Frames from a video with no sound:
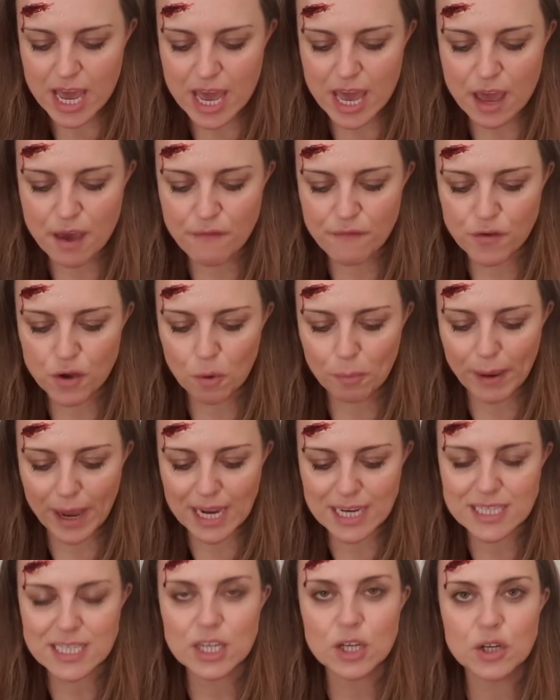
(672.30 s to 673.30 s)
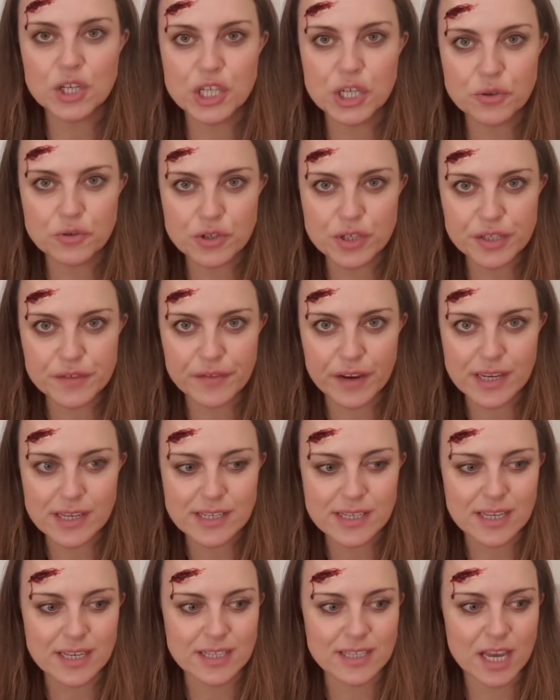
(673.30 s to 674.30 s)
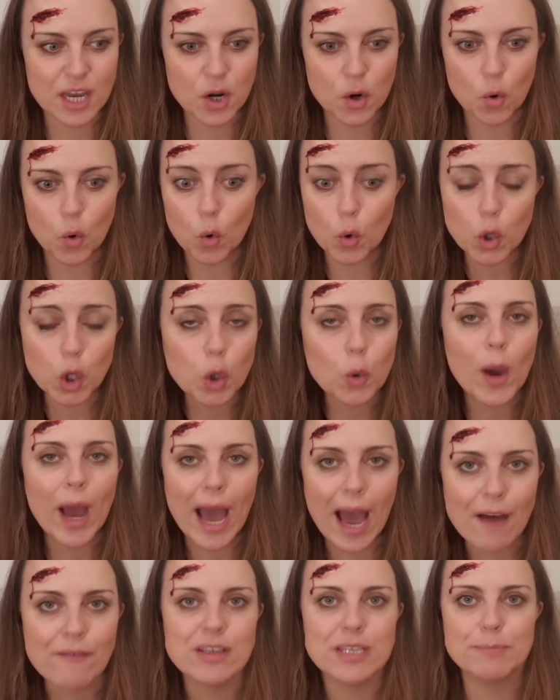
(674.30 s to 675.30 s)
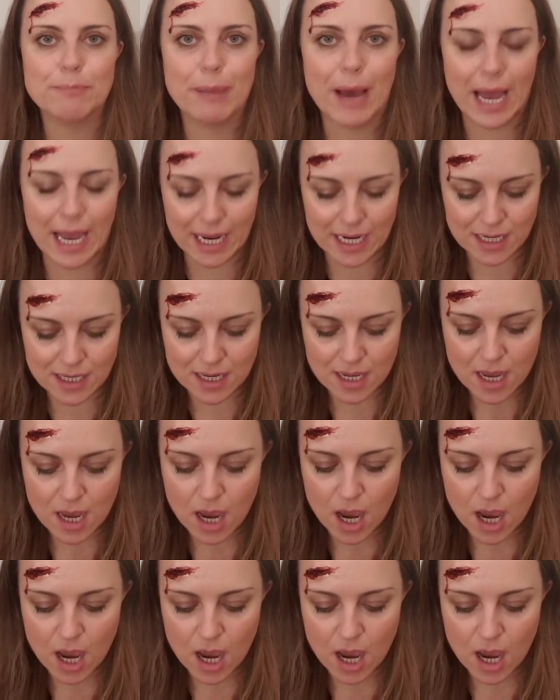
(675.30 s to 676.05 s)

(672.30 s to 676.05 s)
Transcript: If you're painting on children's faces and all you have is paint,